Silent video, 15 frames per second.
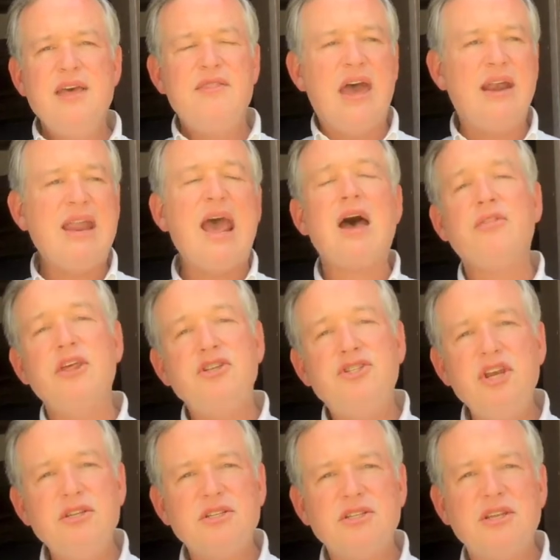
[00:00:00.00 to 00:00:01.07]
that now that
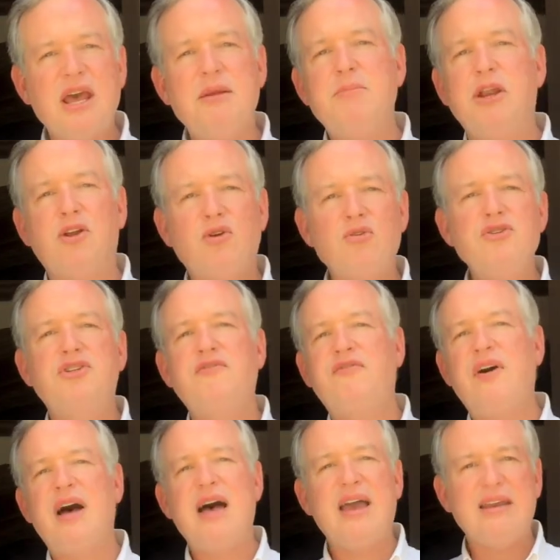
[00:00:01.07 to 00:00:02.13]
Jesus had been
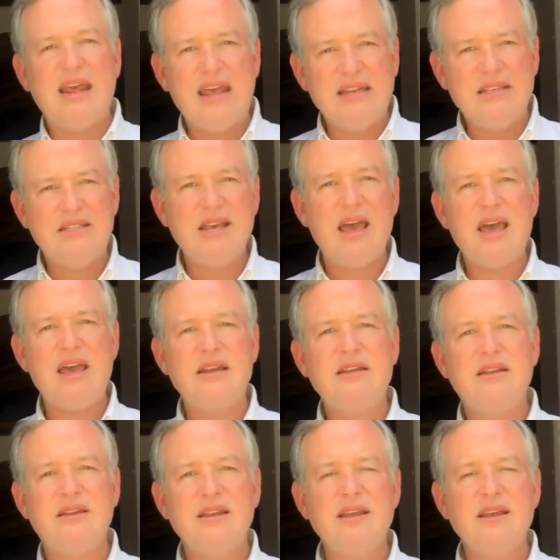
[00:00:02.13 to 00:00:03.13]
crucified and dead,